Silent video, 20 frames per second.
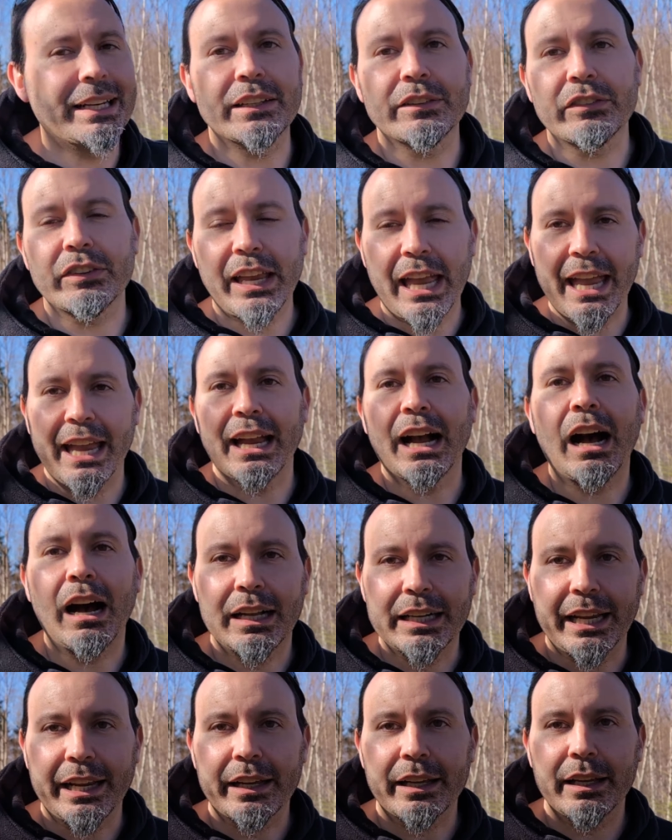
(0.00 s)
and it's
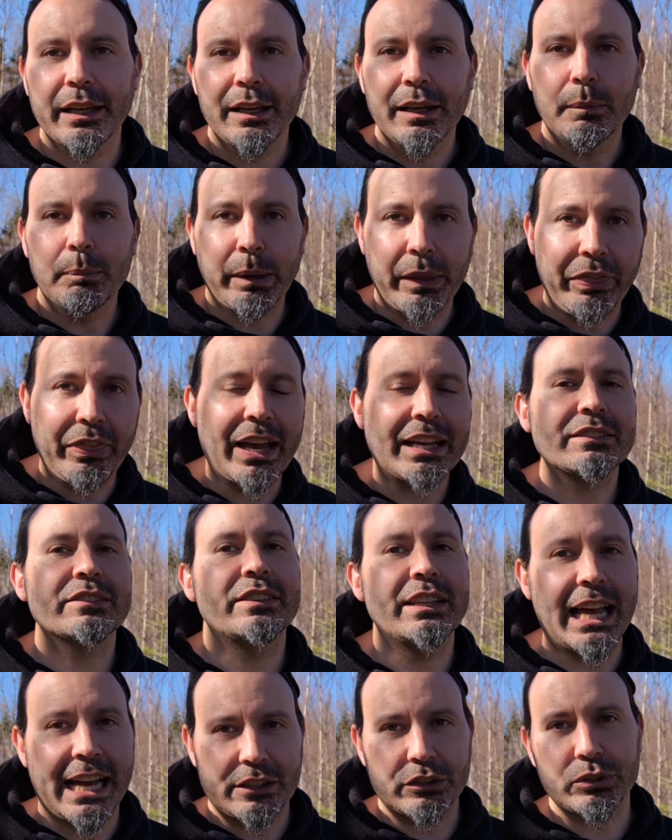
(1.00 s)
chaotic. But
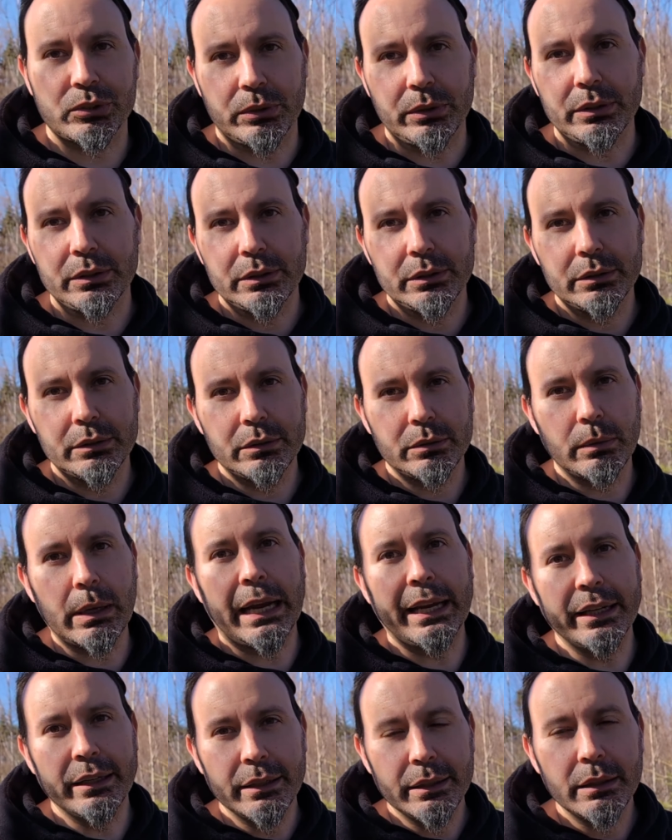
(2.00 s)
that's natural. And
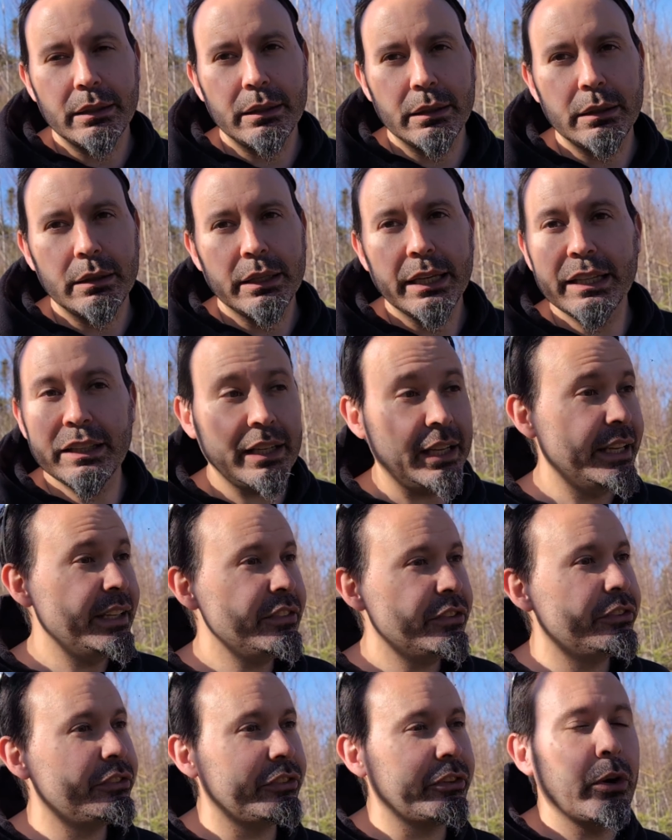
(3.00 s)
it's beautiful. It
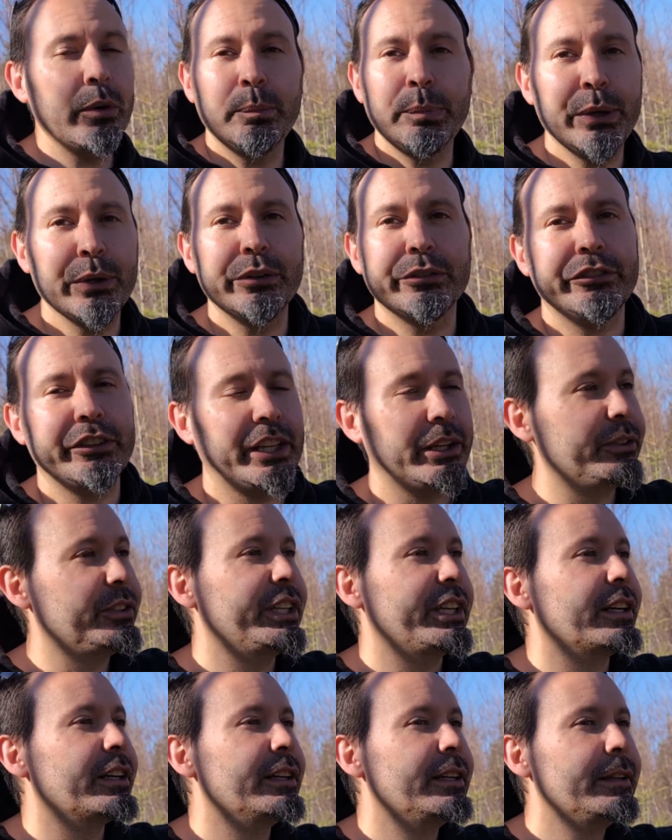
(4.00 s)
is so beautiful out
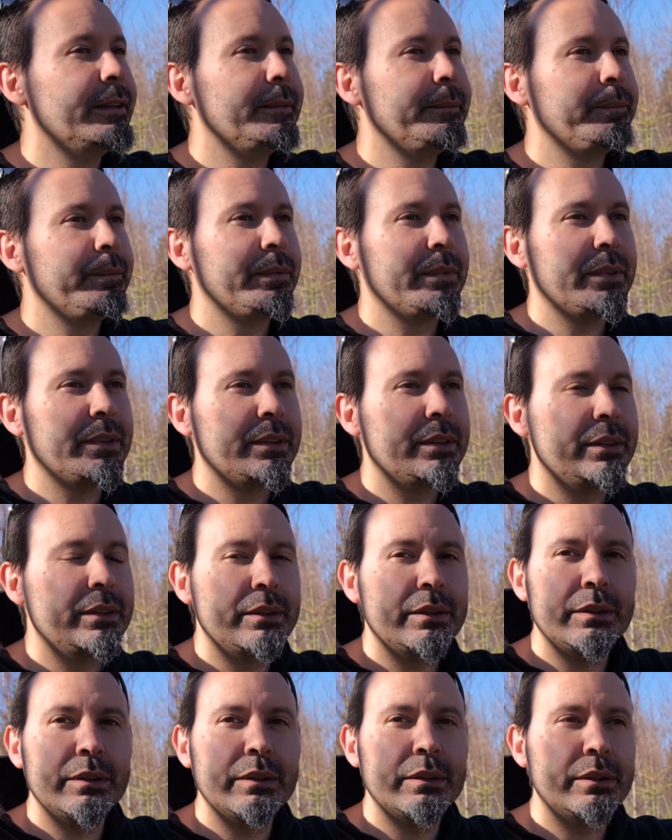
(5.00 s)
here. And
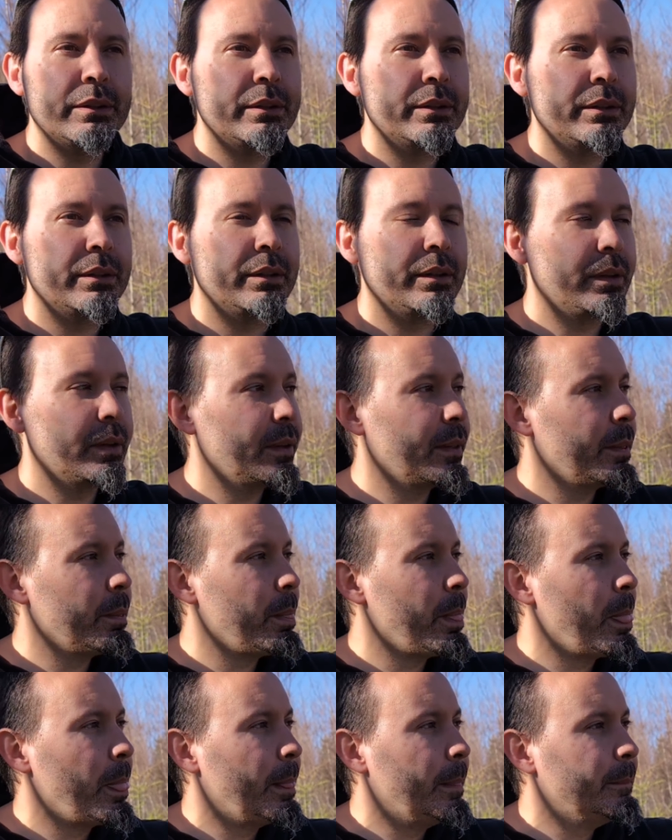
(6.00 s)
so
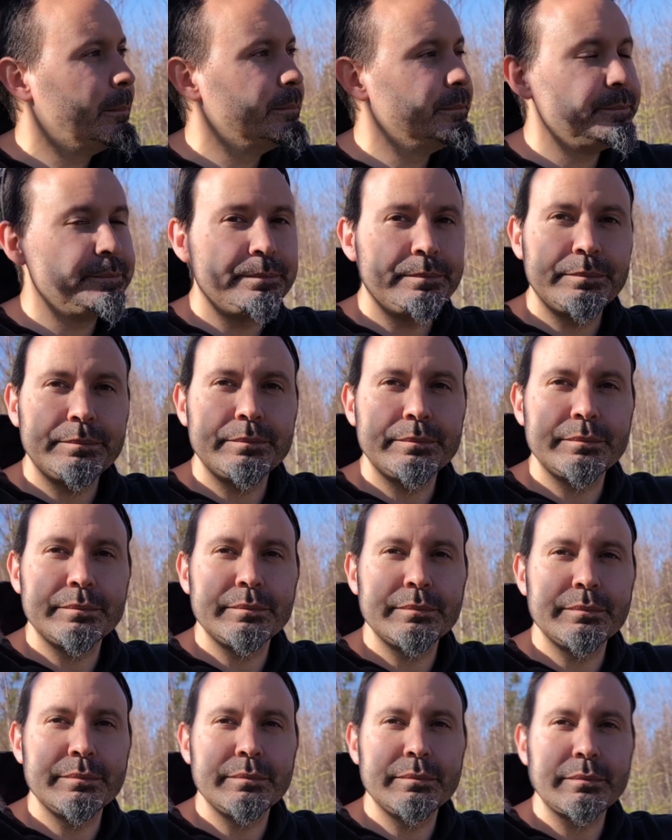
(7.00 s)
what
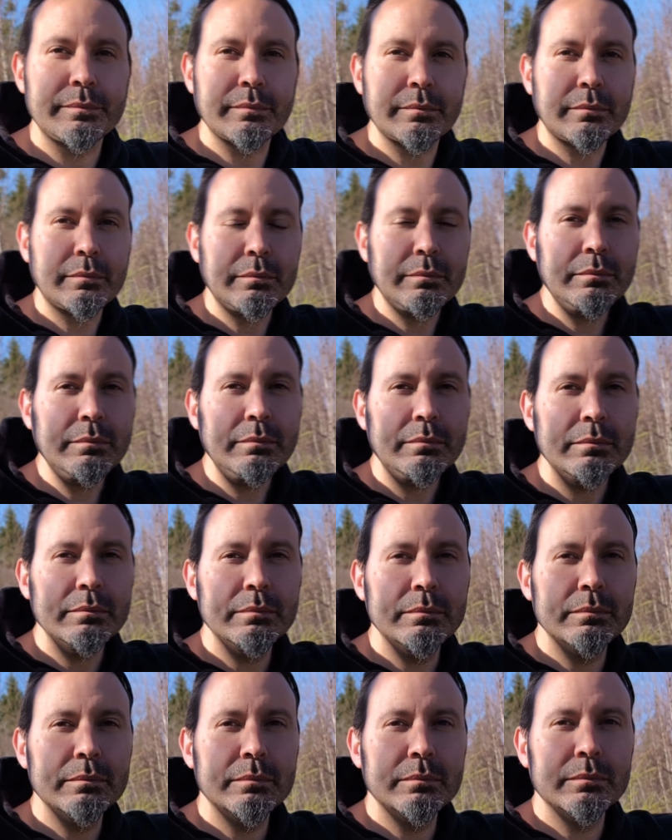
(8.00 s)
these
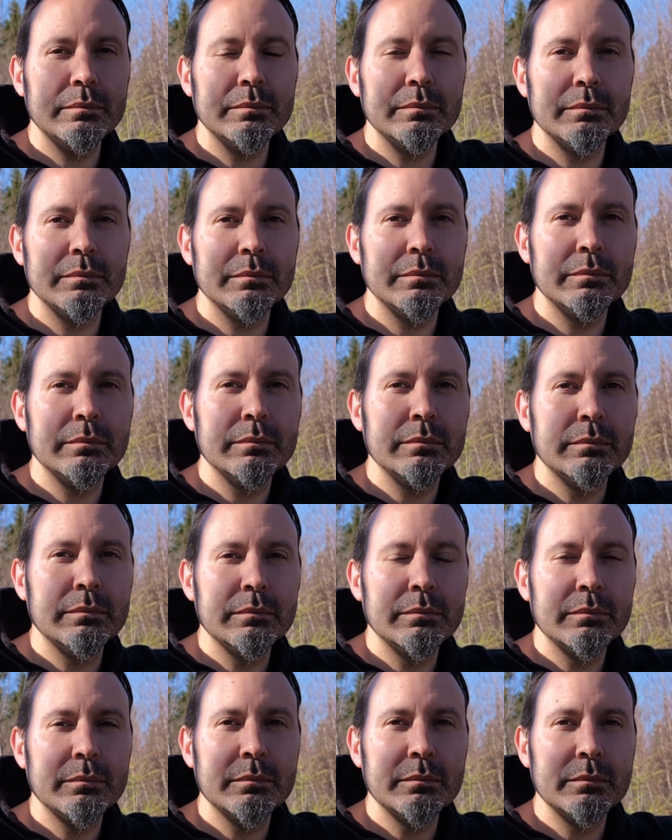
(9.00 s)
posts, like they
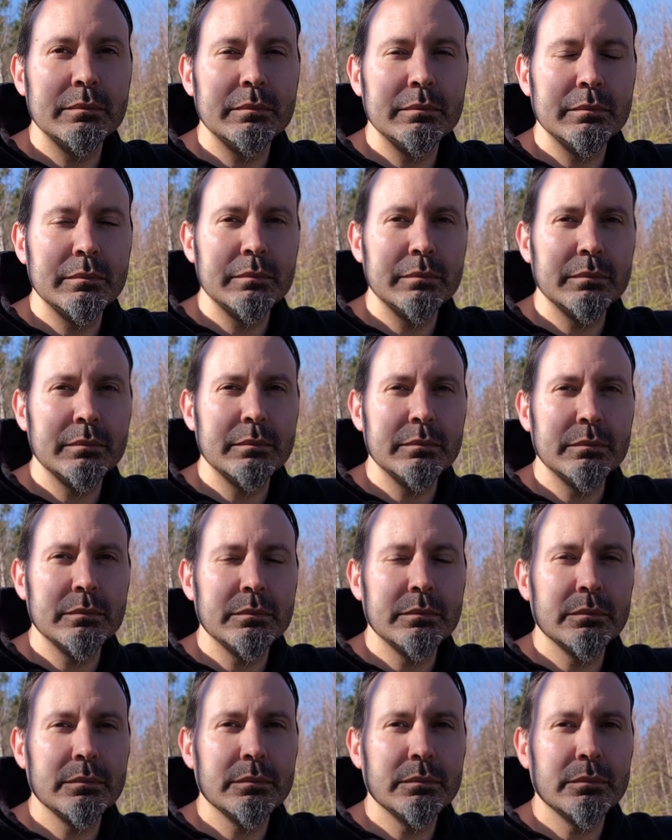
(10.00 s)
go, you can't,
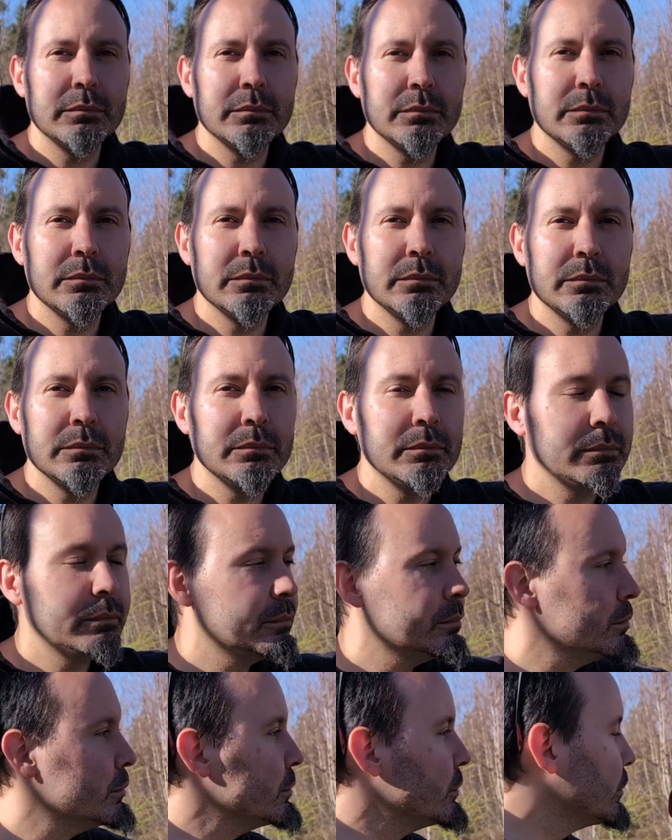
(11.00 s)
behind you,
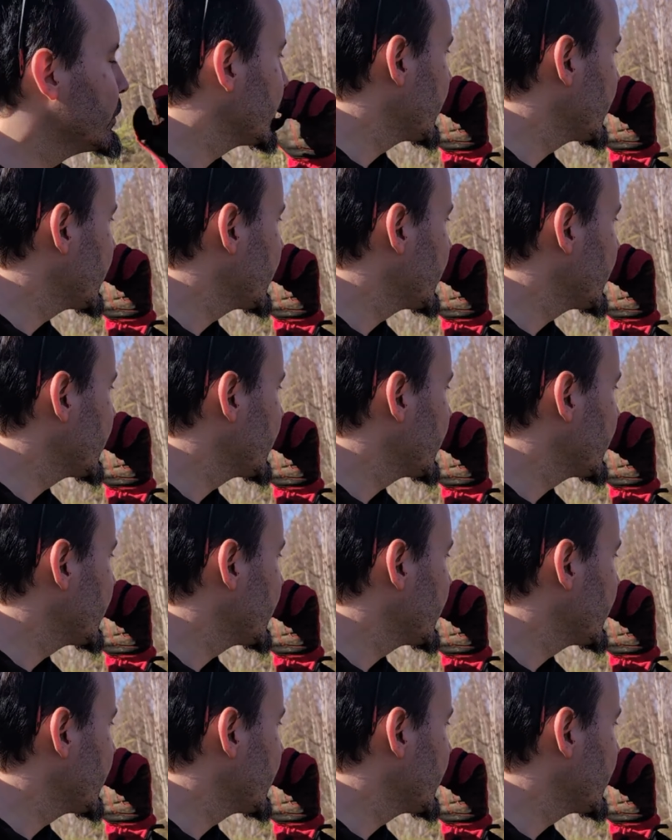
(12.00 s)
you